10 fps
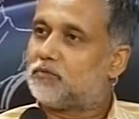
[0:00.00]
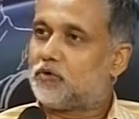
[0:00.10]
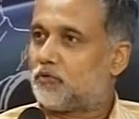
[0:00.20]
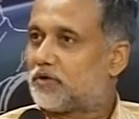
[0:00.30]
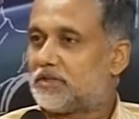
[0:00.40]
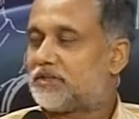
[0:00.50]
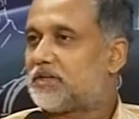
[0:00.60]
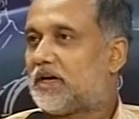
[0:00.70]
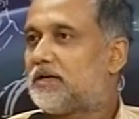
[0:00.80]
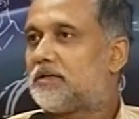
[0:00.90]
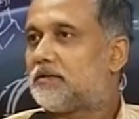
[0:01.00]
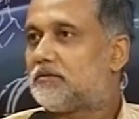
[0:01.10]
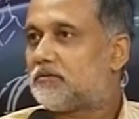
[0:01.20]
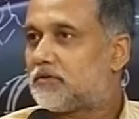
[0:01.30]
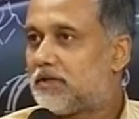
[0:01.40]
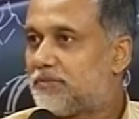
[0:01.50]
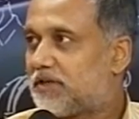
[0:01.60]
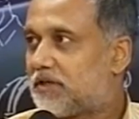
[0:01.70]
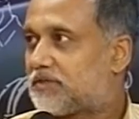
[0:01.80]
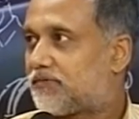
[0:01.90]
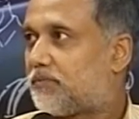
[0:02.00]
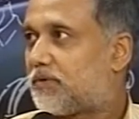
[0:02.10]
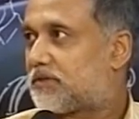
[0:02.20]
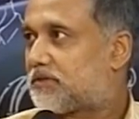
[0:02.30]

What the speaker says: okay, the child imitates from us,